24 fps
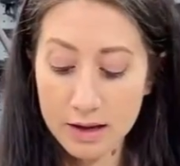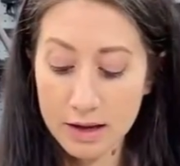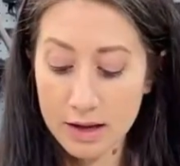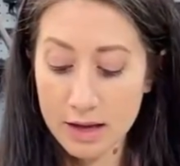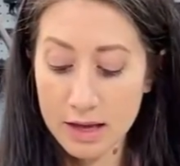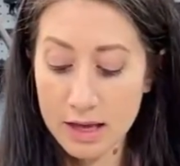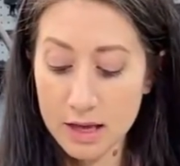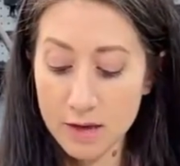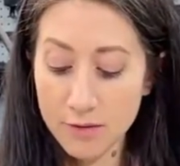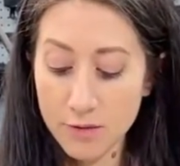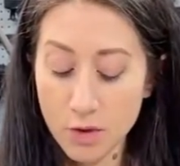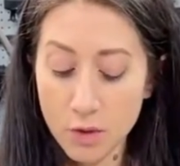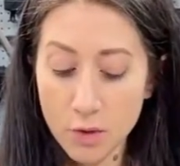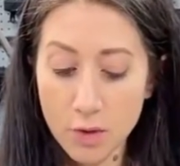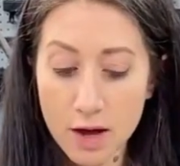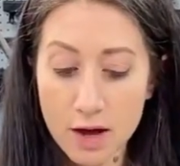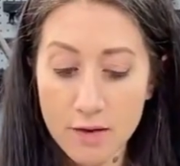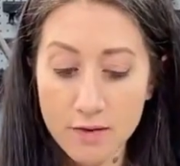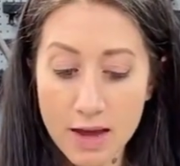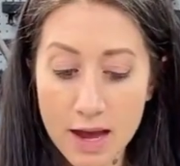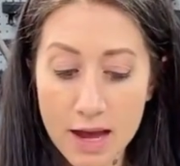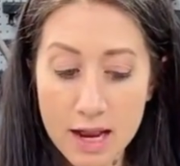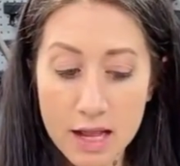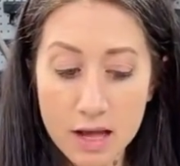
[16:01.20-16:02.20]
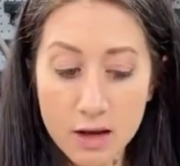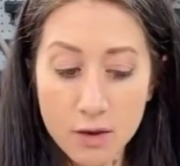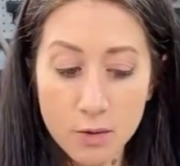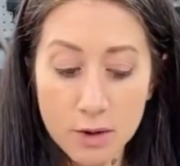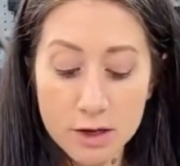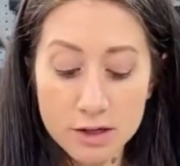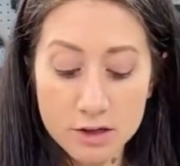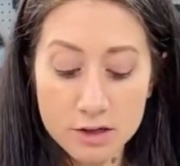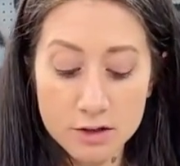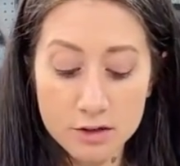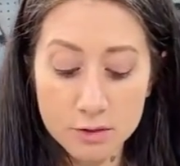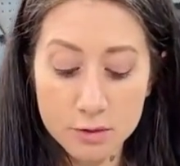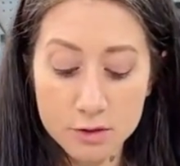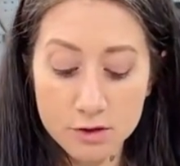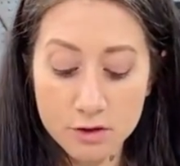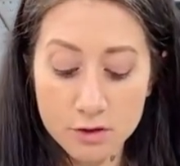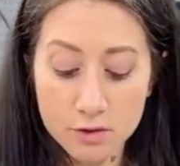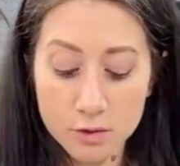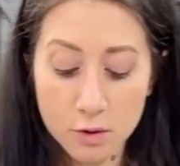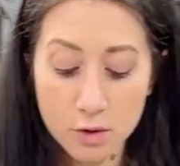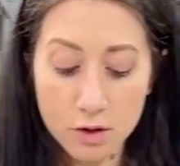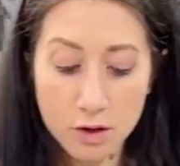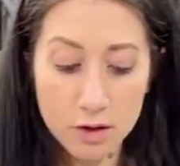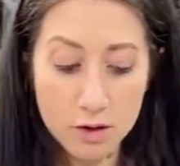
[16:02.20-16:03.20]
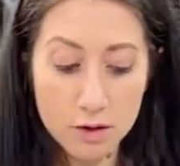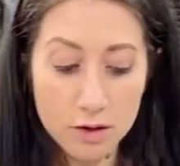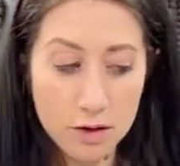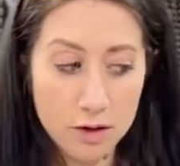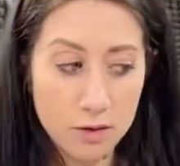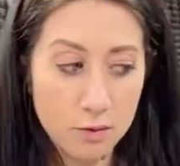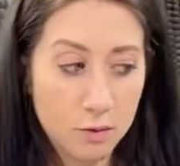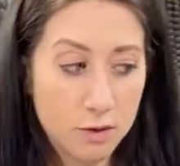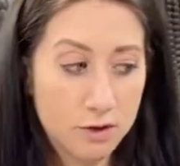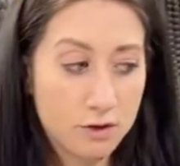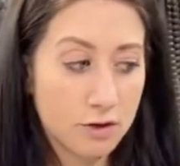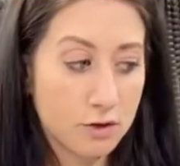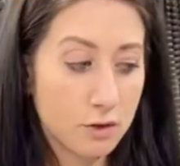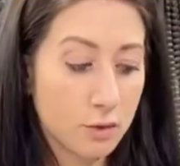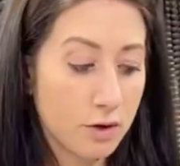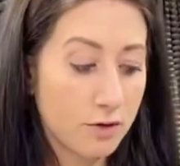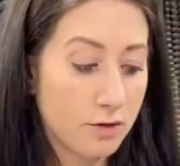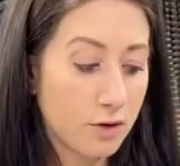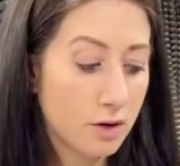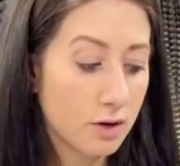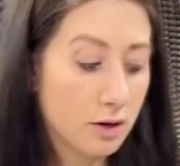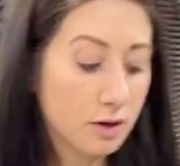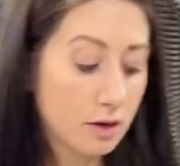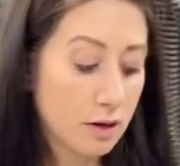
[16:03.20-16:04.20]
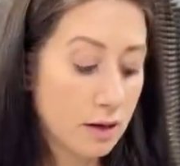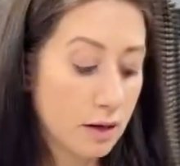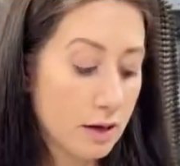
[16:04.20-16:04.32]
if you have any questions whatsoever,